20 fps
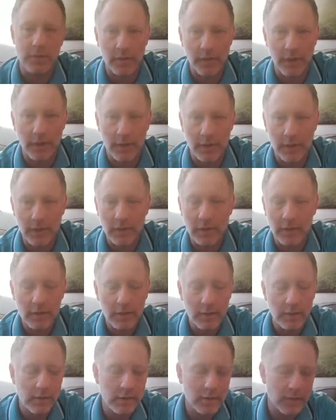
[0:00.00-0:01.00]
owner here,
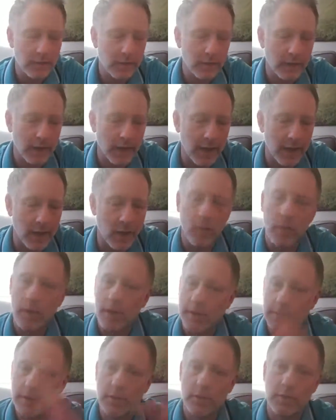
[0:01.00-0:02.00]
okay, I don't want
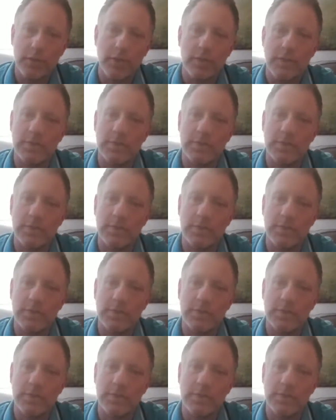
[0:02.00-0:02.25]
to exclude the